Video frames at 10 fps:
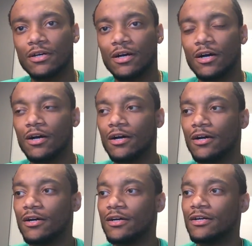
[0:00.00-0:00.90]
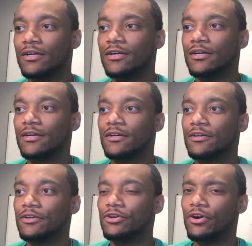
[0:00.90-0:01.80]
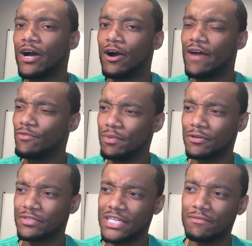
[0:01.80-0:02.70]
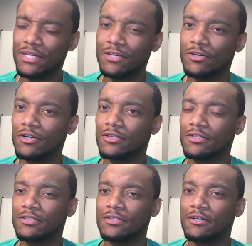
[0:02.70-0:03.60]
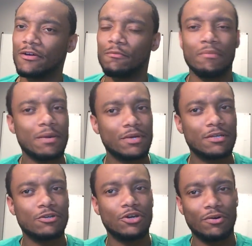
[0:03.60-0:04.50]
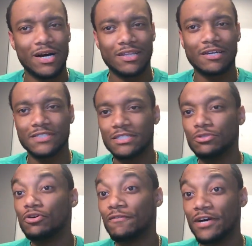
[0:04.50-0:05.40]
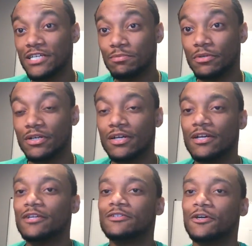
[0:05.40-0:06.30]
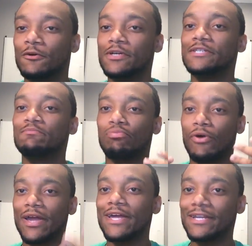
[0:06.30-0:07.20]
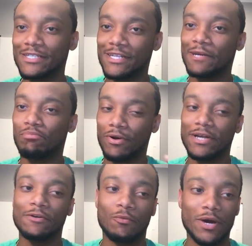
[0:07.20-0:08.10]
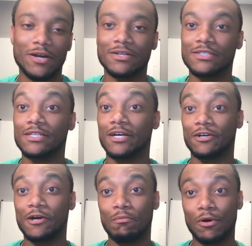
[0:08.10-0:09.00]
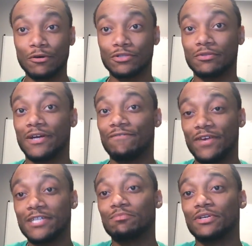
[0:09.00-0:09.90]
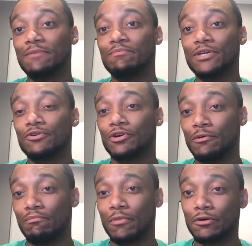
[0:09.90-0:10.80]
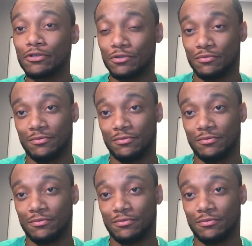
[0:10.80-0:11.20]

Have you been on TV, or maybe, I think I've seen you on Facebook." So it's like brand awareness. It's like a commercial. Like Facebook can be your commercial.